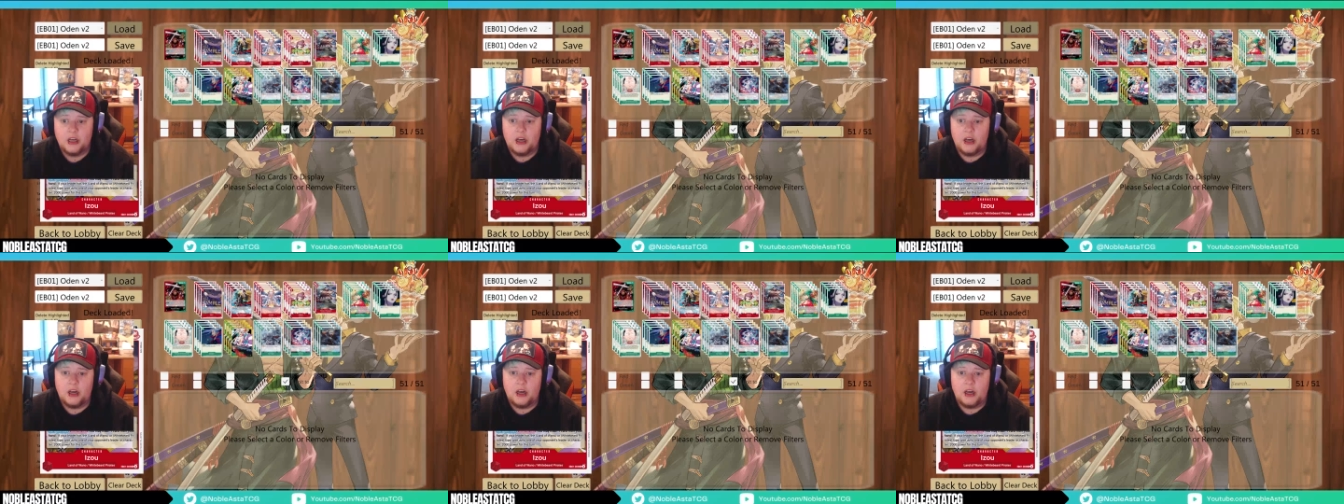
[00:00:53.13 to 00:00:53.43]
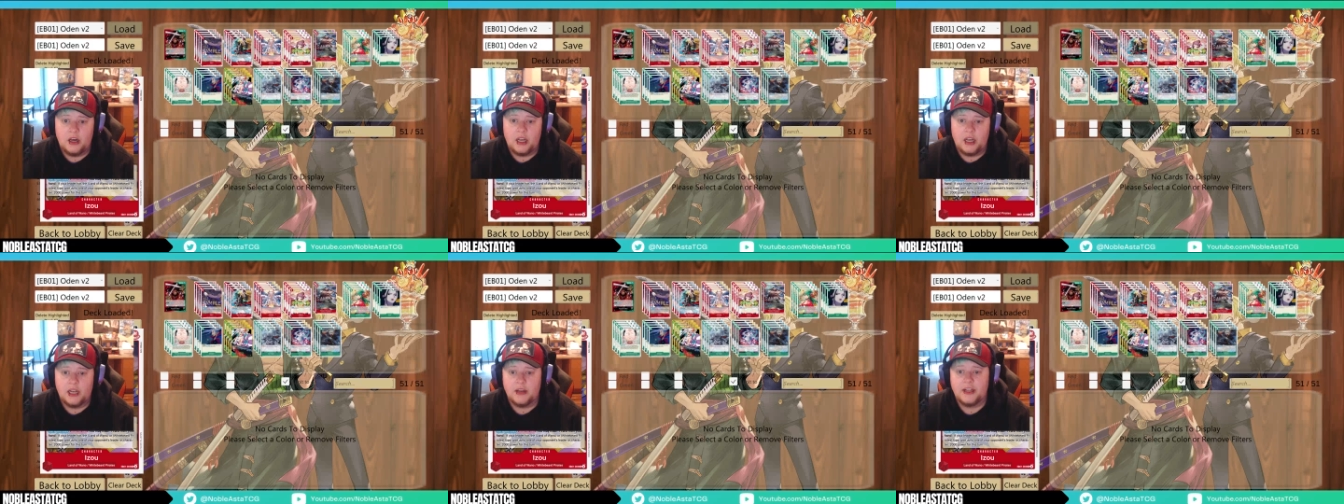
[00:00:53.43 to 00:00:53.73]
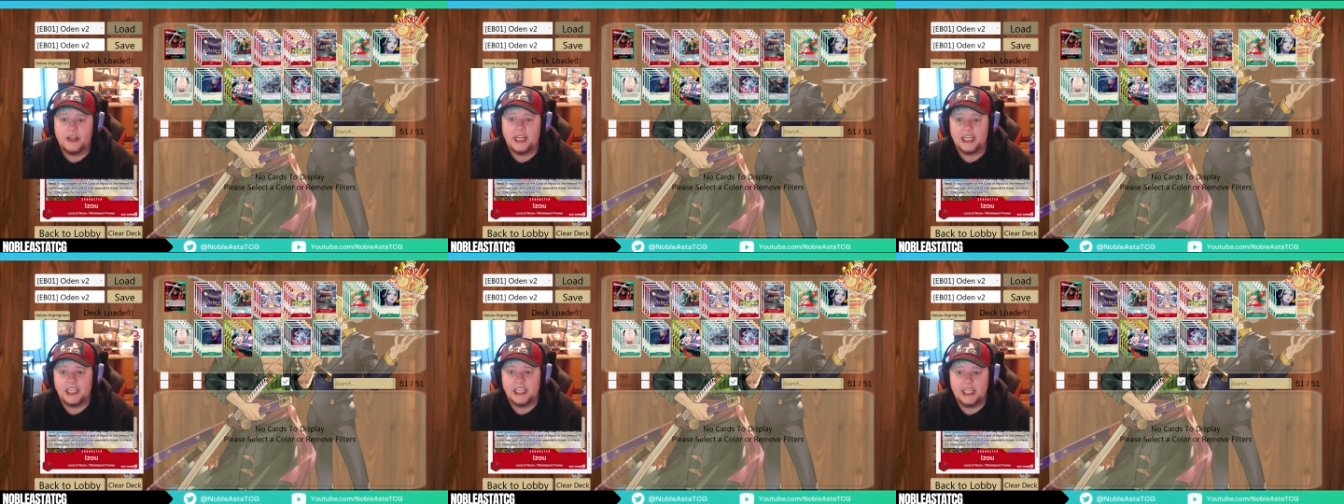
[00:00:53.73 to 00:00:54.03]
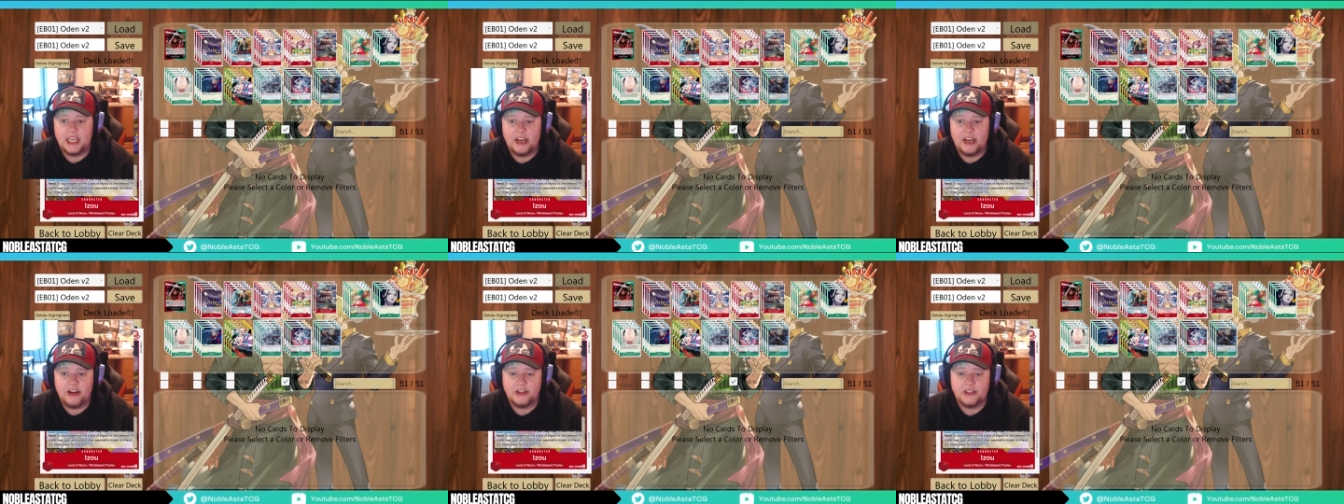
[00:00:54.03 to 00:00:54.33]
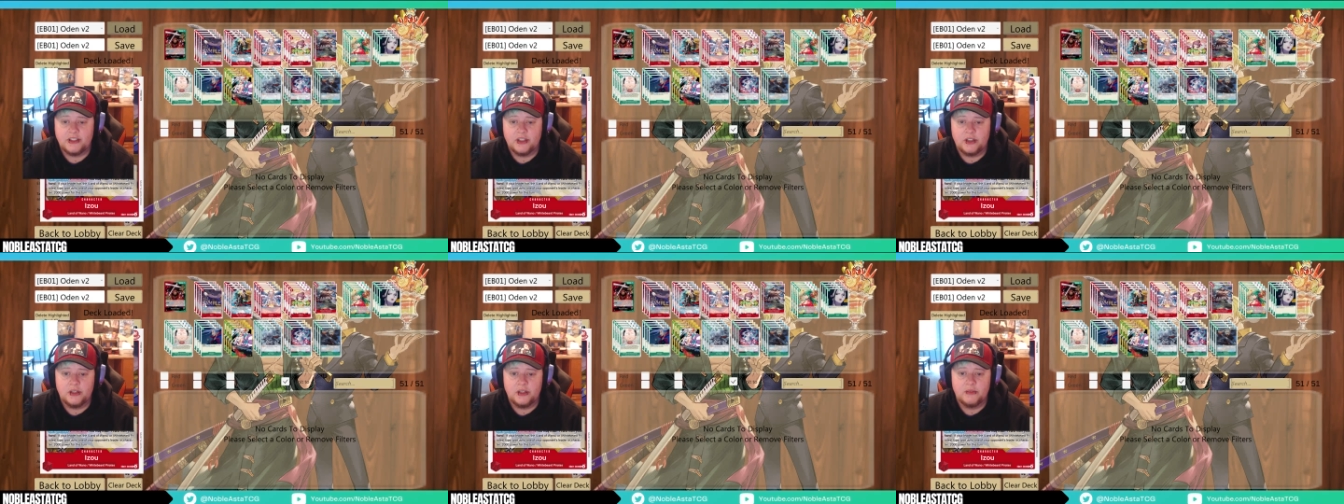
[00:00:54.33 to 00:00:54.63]
an attacking
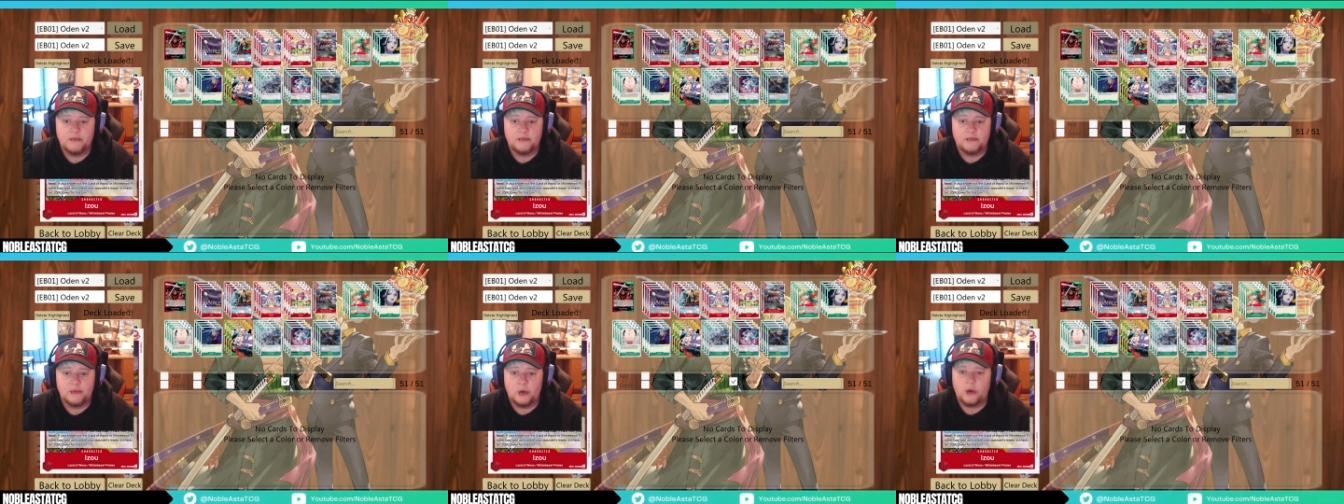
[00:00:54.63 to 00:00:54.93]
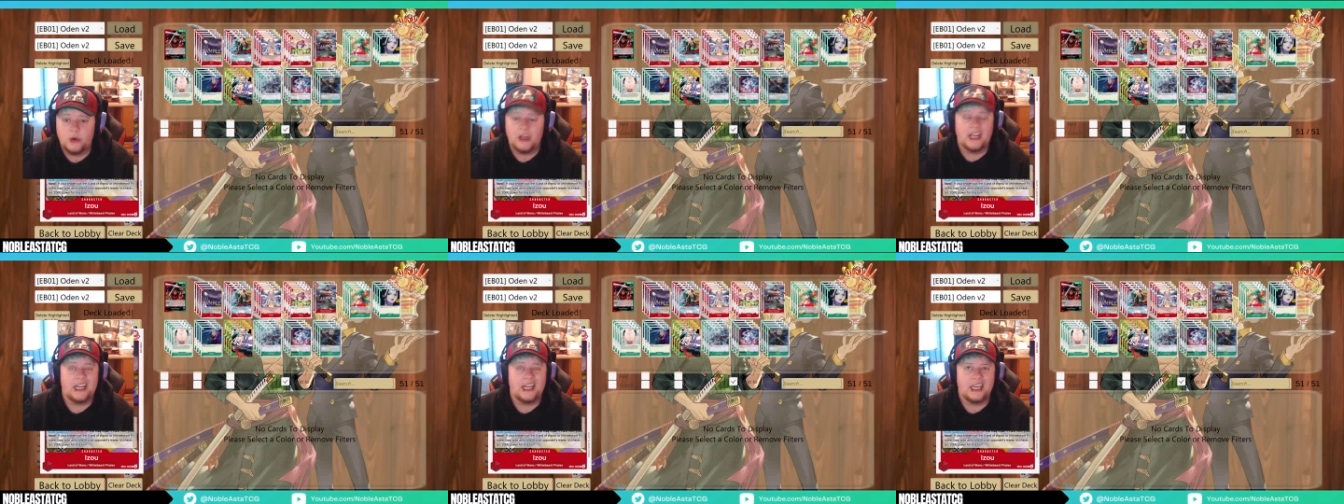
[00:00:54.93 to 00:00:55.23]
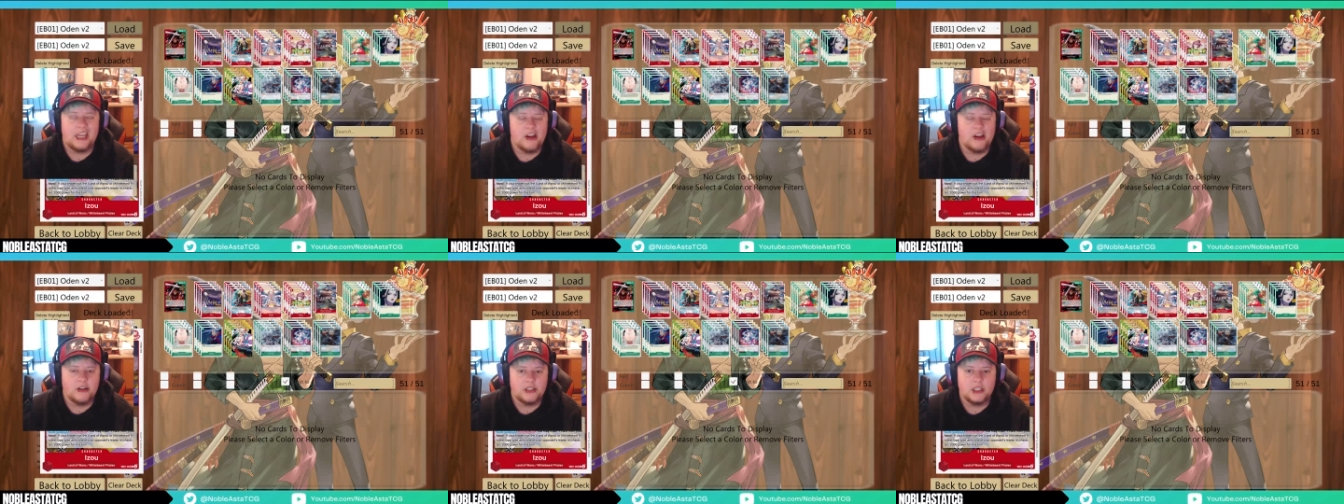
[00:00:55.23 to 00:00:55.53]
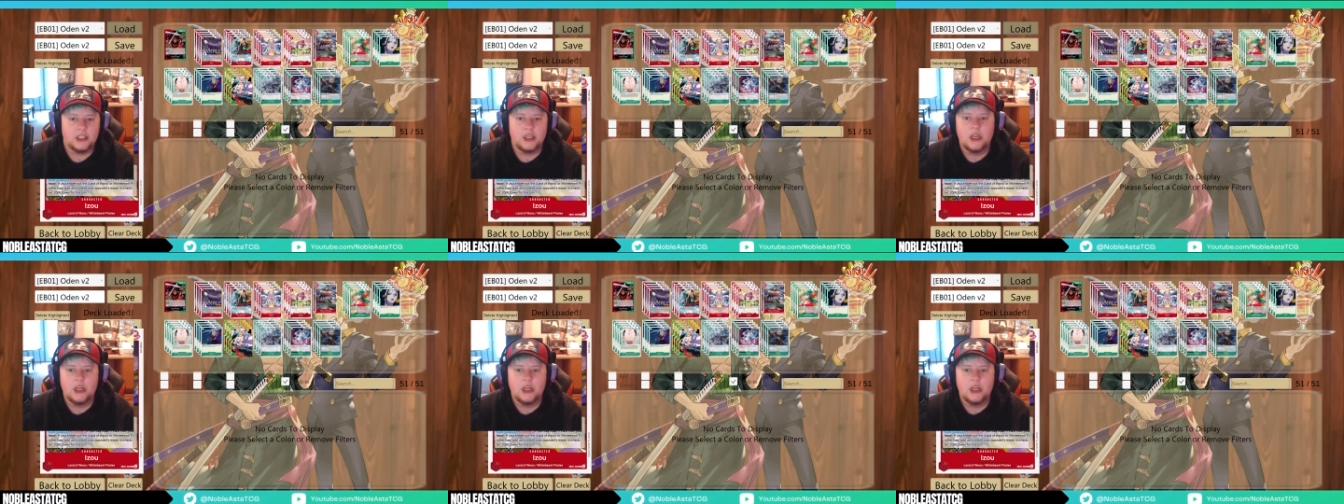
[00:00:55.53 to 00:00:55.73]
character, or any character.